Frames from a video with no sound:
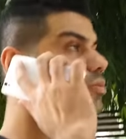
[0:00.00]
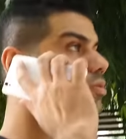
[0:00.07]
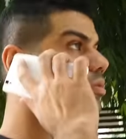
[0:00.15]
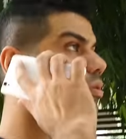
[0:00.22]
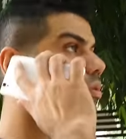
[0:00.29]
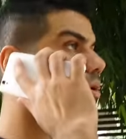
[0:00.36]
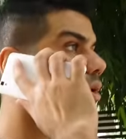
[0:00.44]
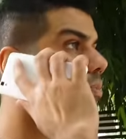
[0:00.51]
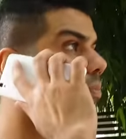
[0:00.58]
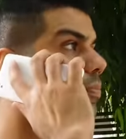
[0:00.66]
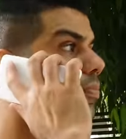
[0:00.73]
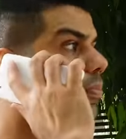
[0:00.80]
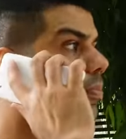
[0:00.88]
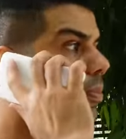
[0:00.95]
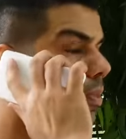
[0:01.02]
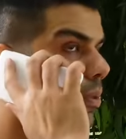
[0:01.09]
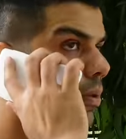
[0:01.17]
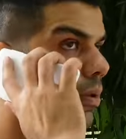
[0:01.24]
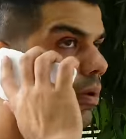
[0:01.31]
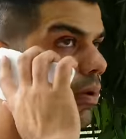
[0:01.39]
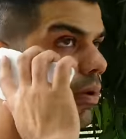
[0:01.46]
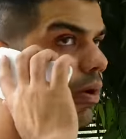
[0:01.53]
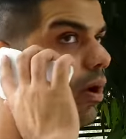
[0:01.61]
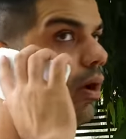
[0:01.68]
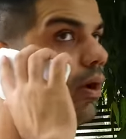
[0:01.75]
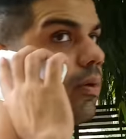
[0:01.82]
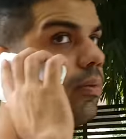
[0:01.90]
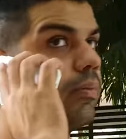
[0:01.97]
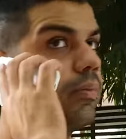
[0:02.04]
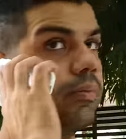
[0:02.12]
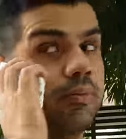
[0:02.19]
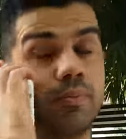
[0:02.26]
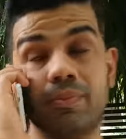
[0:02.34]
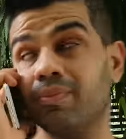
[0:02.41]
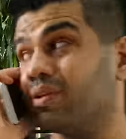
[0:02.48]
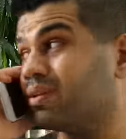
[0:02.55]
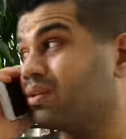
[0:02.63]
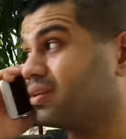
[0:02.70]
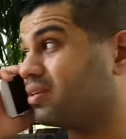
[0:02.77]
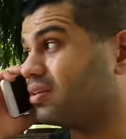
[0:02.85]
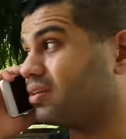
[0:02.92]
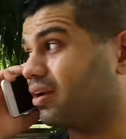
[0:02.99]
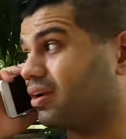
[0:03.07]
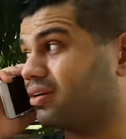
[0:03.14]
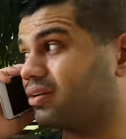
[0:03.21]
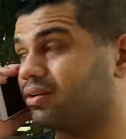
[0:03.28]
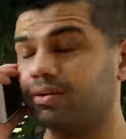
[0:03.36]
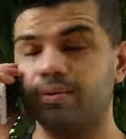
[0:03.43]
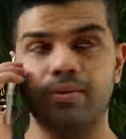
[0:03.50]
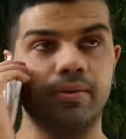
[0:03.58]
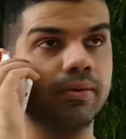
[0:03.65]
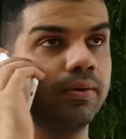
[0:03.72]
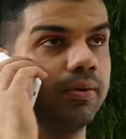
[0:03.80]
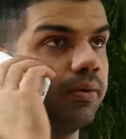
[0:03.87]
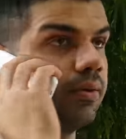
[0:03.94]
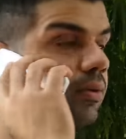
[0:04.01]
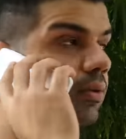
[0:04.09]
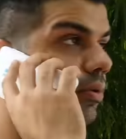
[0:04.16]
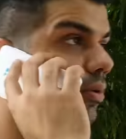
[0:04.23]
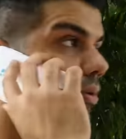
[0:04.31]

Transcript: has also been improved considerably. While you're using one LTE enabled